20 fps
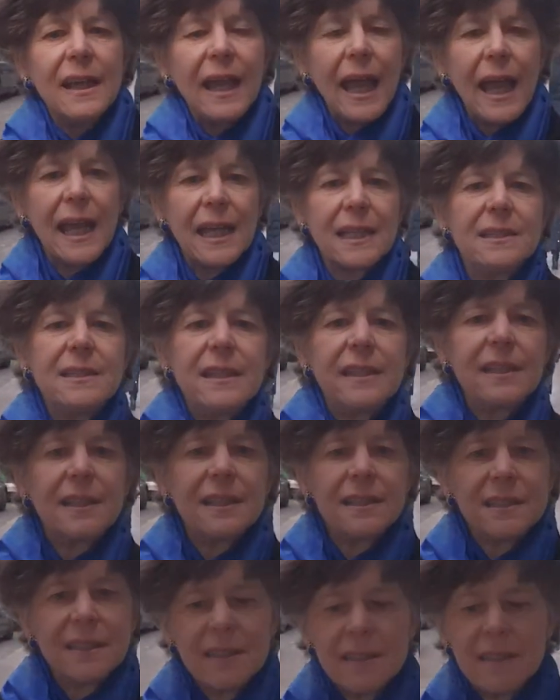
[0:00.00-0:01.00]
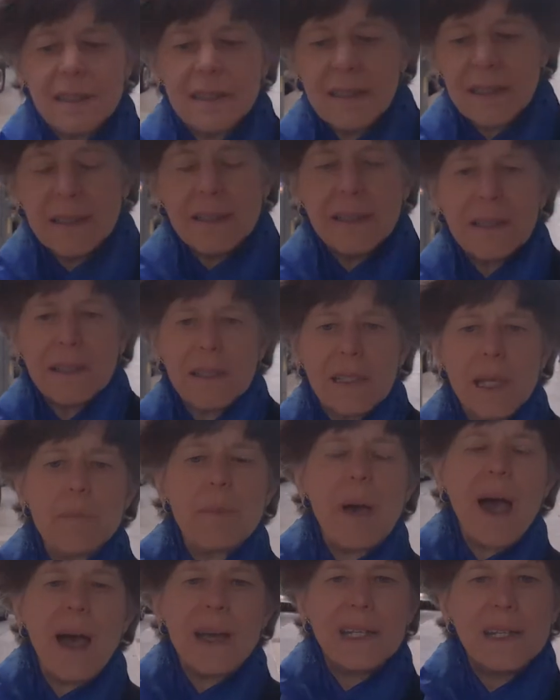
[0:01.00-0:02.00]
and it
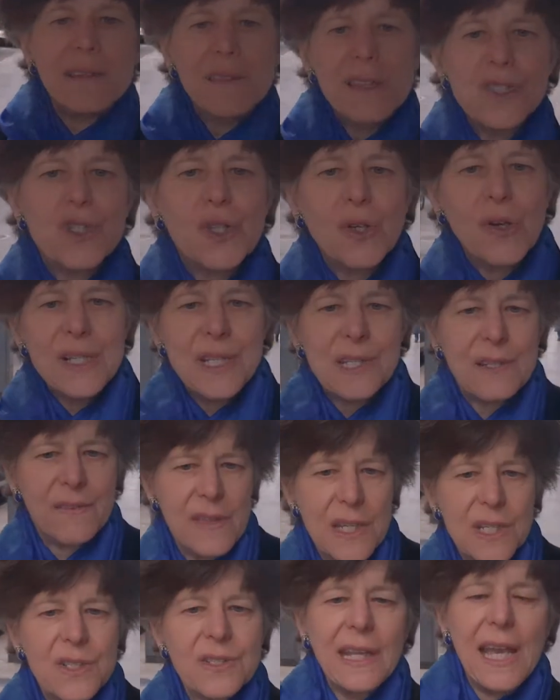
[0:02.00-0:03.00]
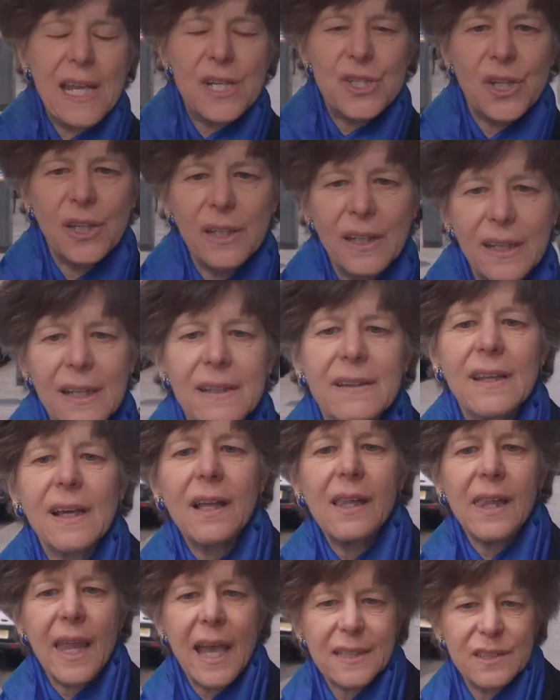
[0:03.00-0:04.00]
embodied the choice of this nation in the
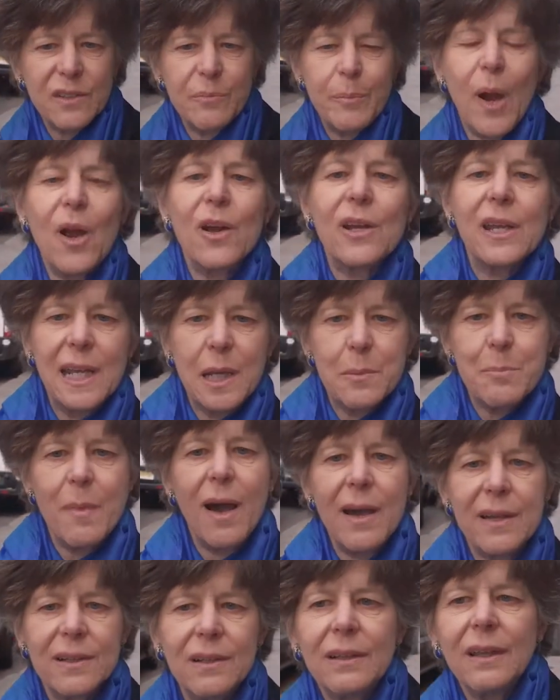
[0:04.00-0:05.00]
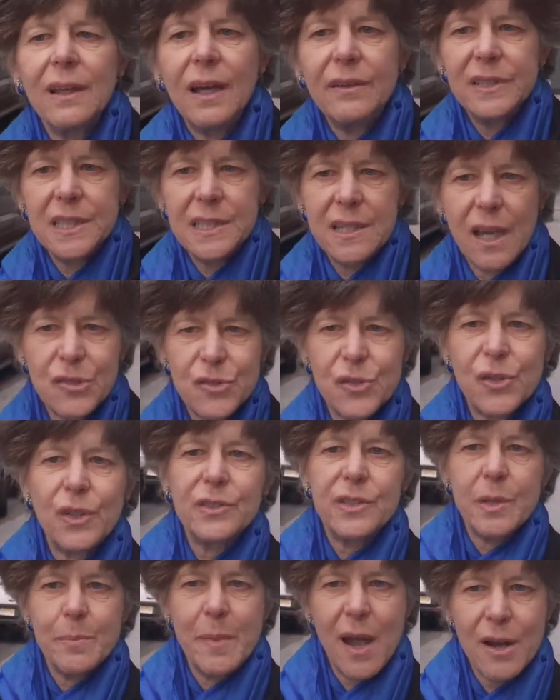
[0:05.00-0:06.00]
collective bargaining model of industrial
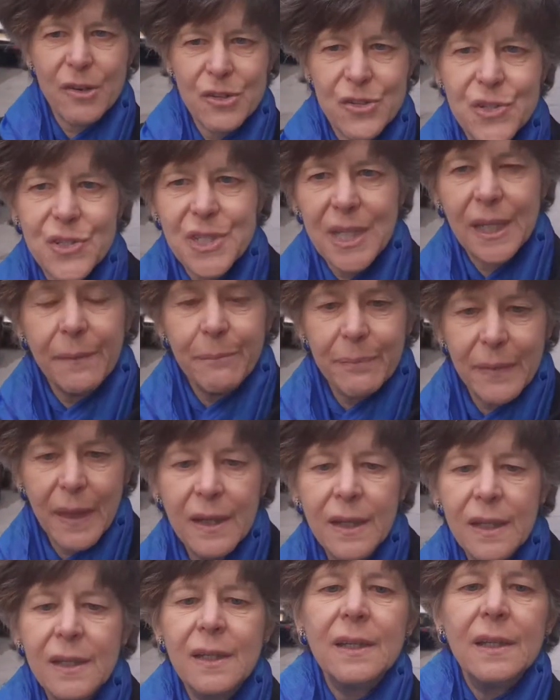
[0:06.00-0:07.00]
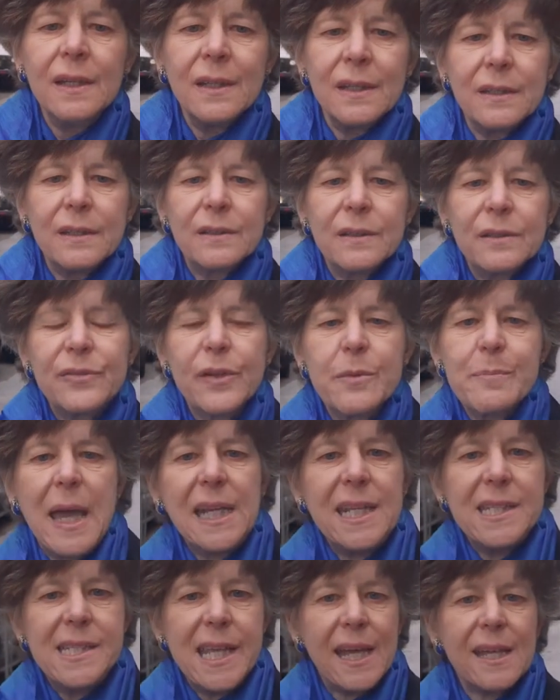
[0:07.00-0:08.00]
democracy. For
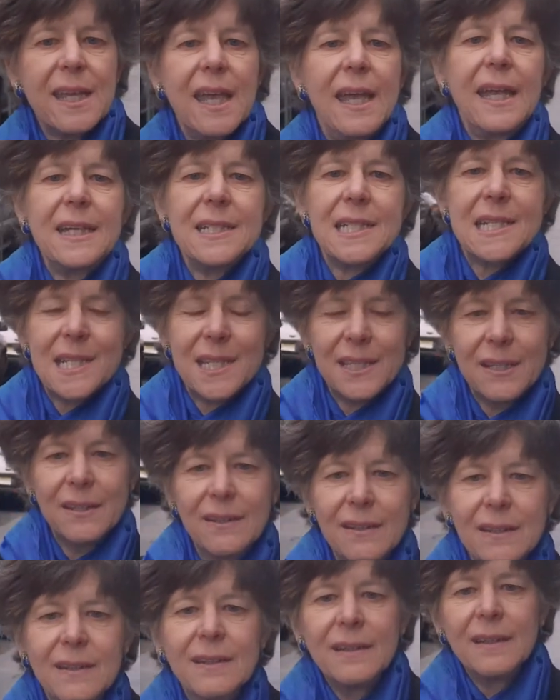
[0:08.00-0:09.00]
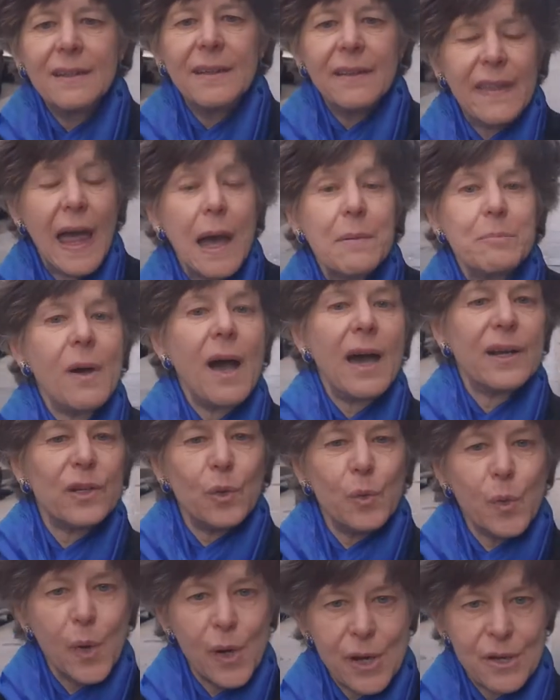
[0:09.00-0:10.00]
many decades, that model
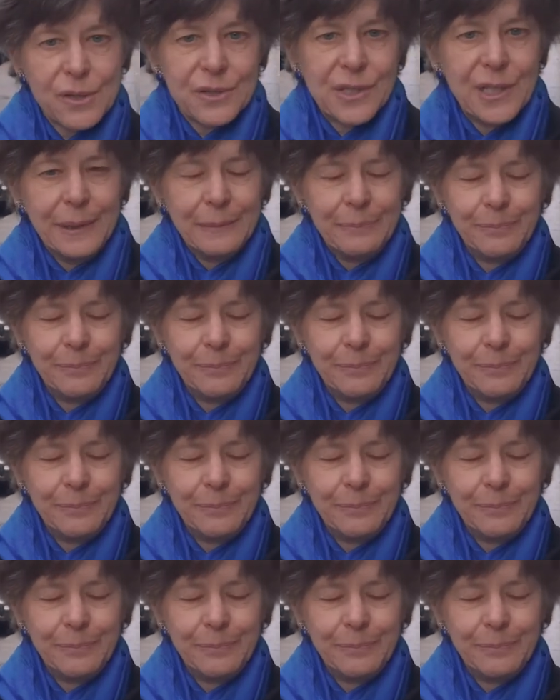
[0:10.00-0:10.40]
worked.